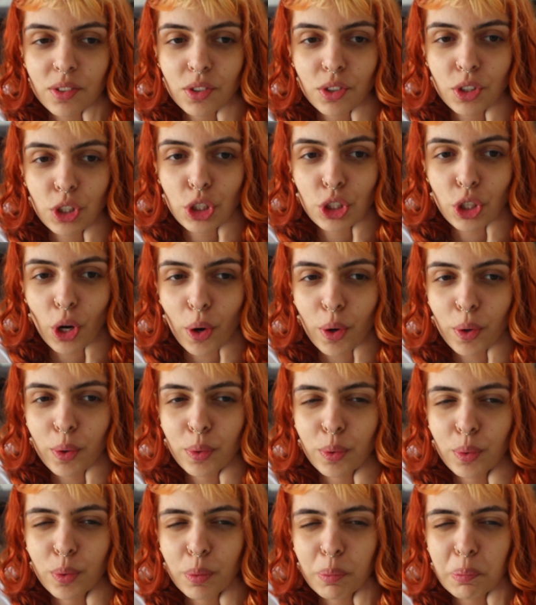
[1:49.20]

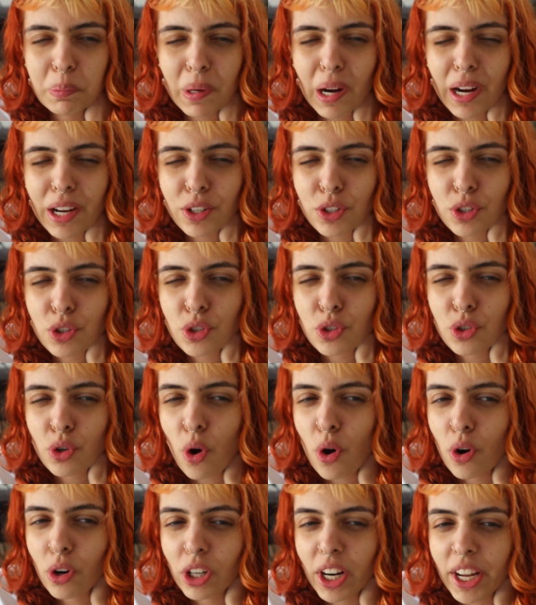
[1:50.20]
shown by a
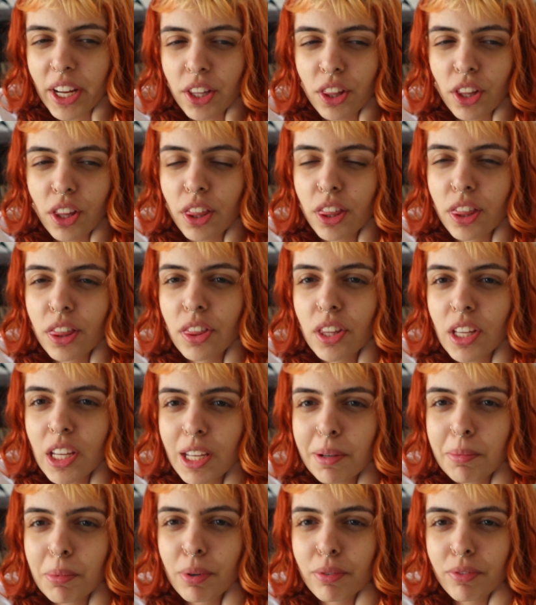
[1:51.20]
song, like the
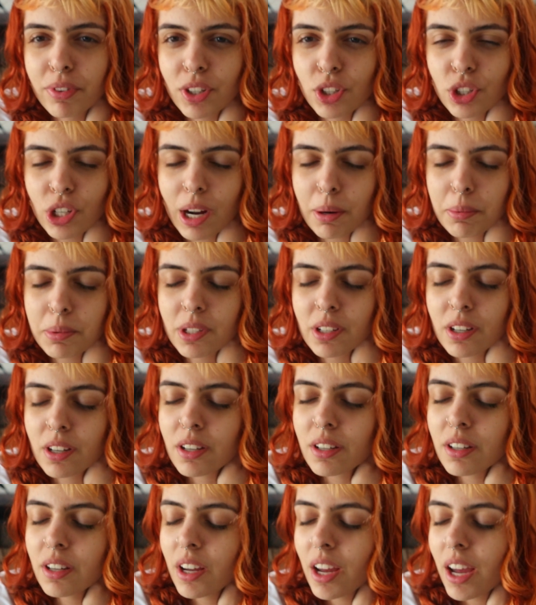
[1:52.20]
theme of the
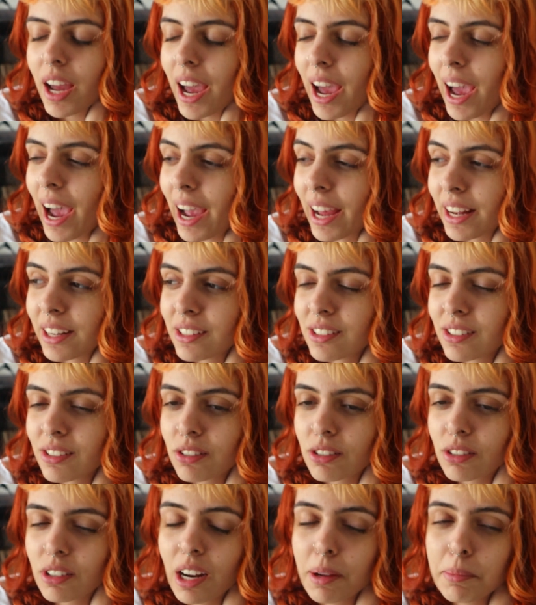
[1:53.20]
chapter.
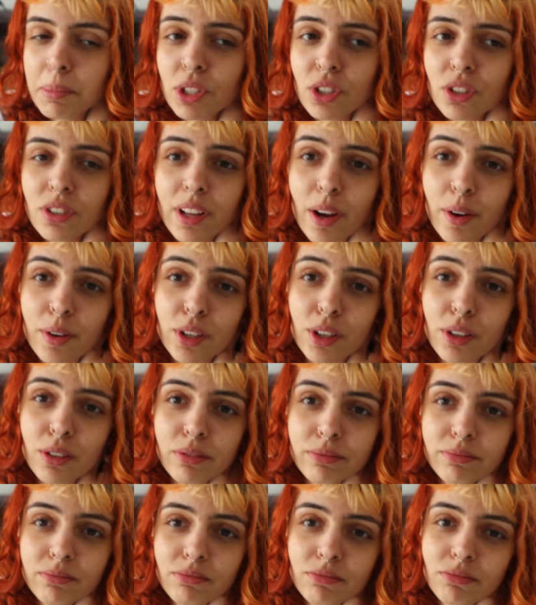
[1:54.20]
And let me just tell you,
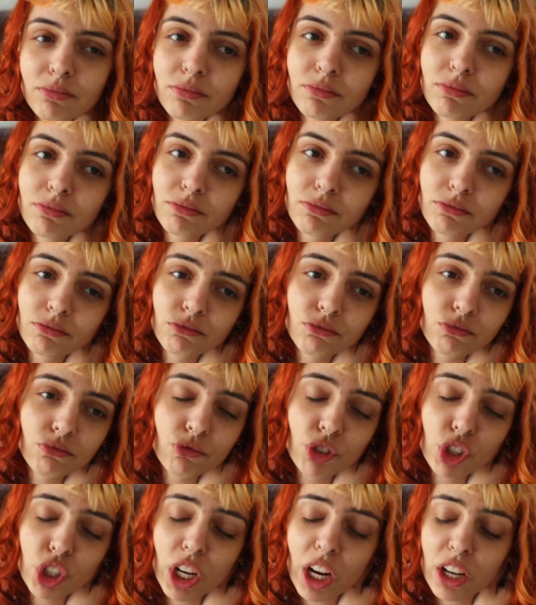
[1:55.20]

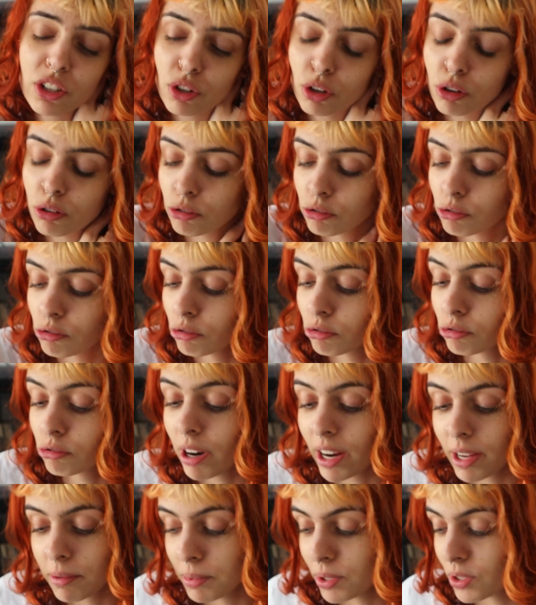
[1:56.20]
she has a
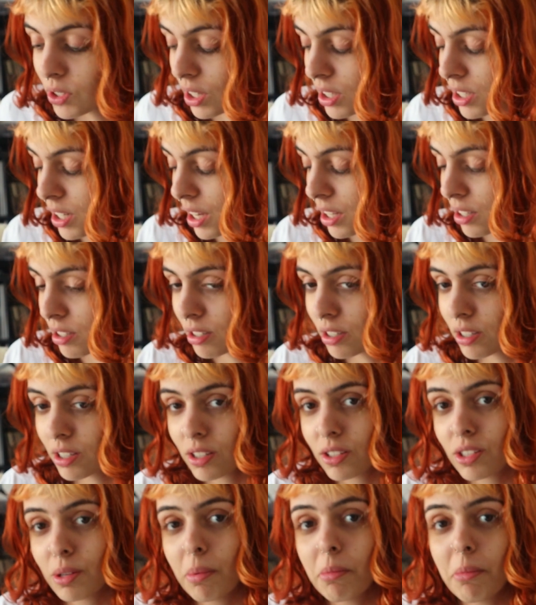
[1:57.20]
great music
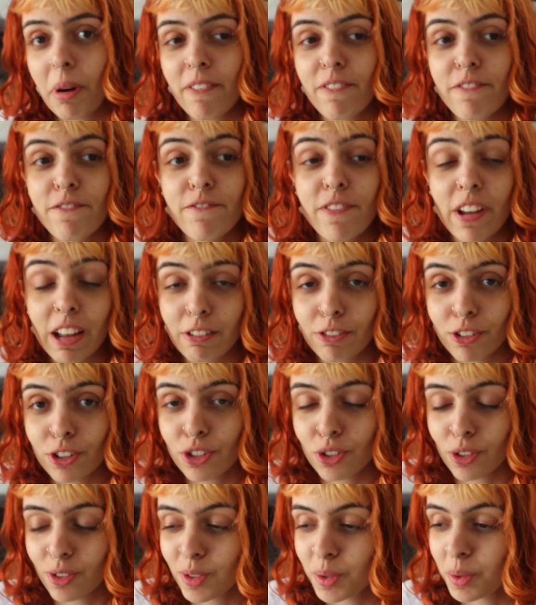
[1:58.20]
taste. Some of my favorite
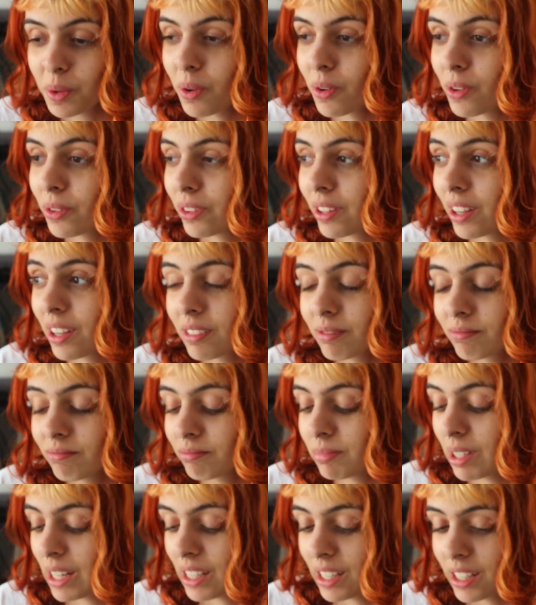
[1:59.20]
songs were on that
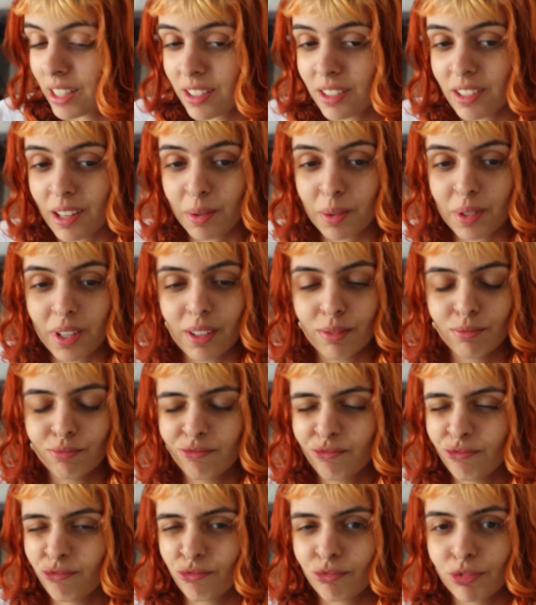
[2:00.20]
playlist. I was like,
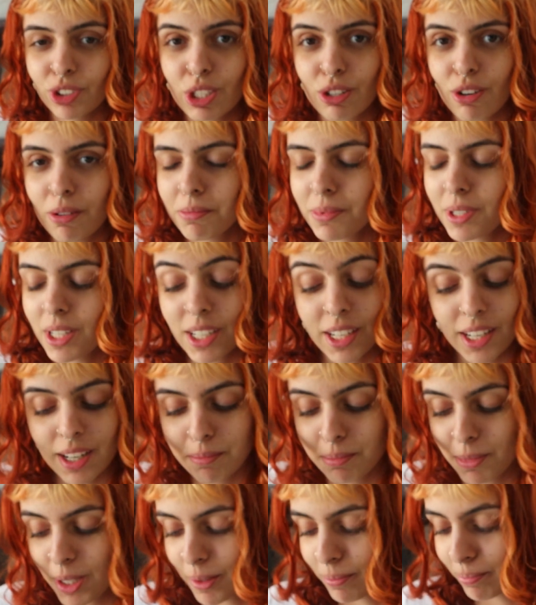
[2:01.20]

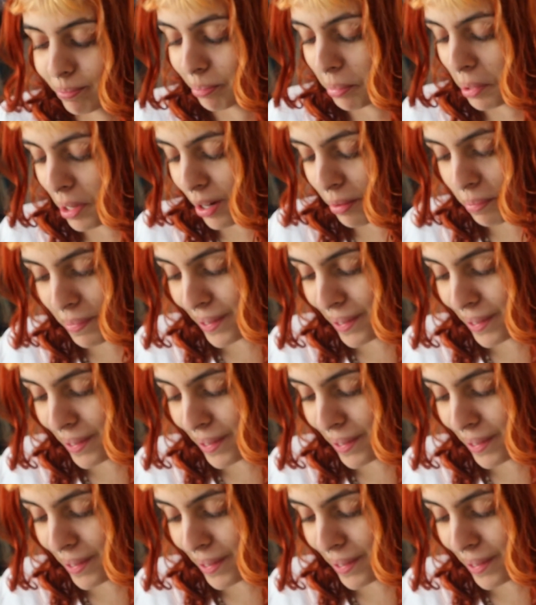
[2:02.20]
scrumdillium yum, purr